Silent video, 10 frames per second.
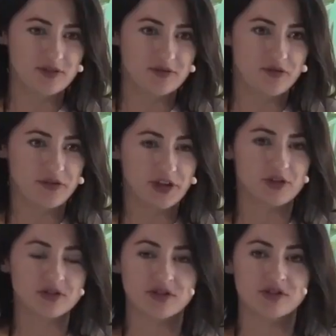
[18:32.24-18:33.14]

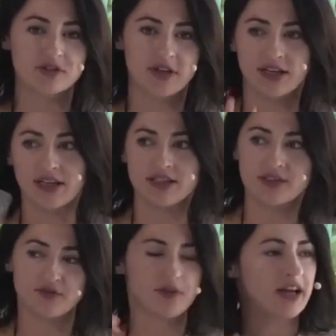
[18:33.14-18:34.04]
feels, at
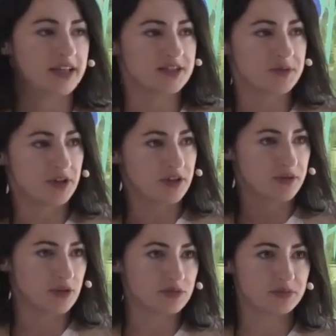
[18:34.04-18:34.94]
least I can speak
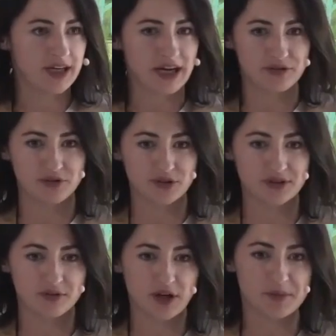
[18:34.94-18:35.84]
on behalf of all
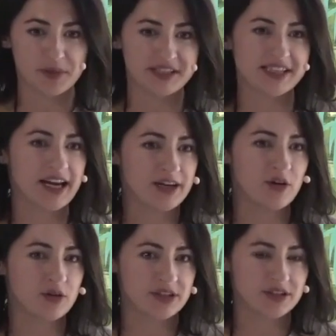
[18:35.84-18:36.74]
the companies that I
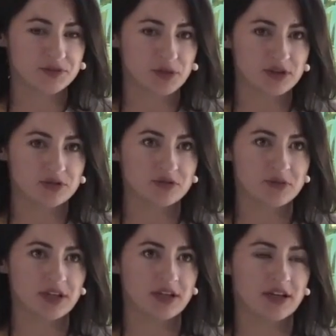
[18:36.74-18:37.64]
know that have spoken to
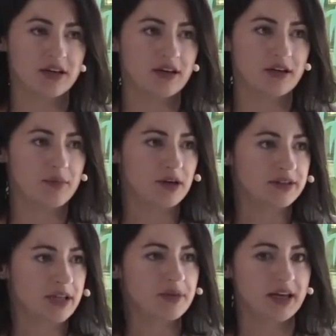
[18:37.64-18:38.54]
me
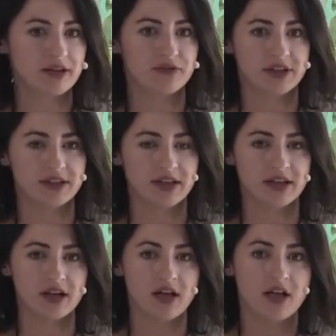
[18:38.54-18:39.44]
about them getting
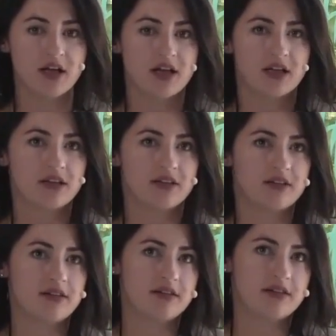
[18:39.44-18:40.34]
funding.
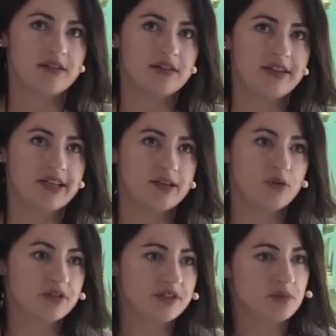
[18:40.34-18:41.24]
There
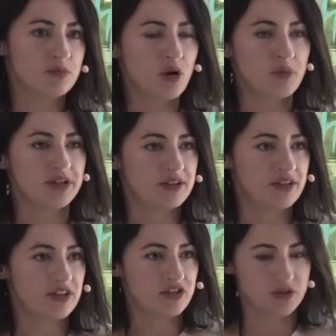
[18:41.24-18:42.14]
was a moment
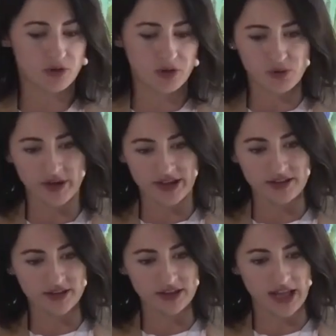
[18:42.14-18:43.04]
in history where
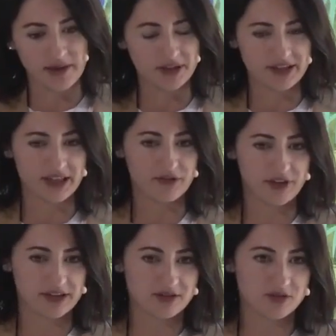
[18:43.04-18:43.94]
the climate tech
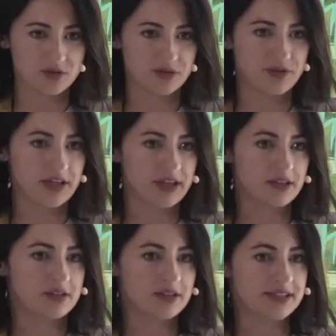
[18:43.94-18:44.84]
funds were feeling
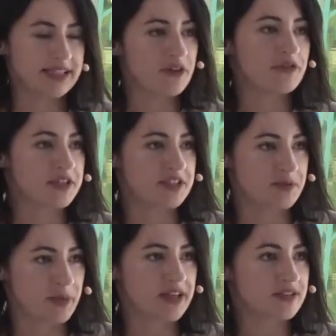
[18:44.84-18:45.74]
the safest
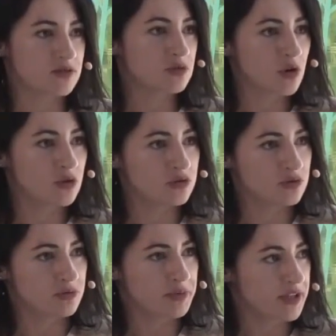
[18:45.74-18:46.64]
space to go
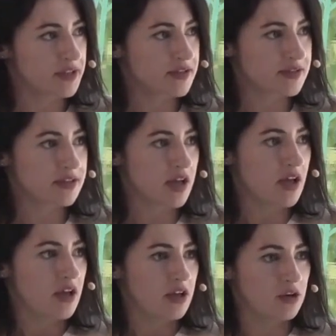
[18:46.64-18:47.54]
to because
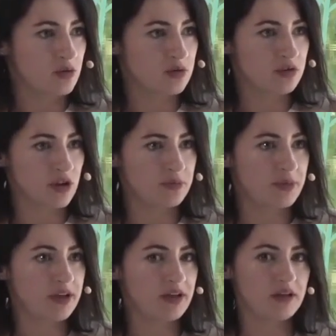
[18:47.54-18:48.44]
you would not
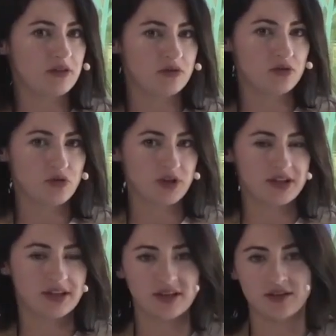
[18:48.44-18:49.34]
be
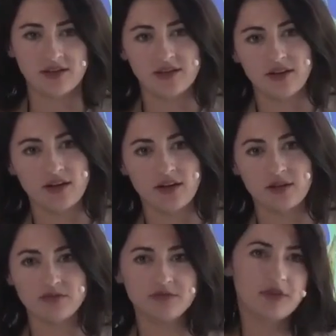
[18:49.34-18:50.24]
treated,
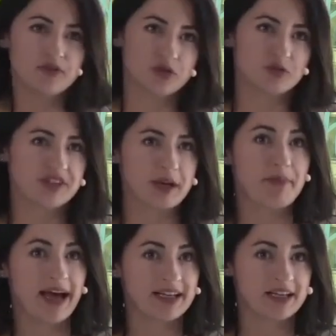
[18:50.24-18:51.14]
so to say,
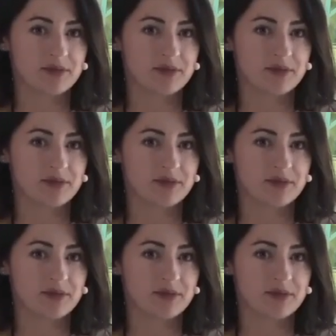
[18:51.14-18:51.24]
badly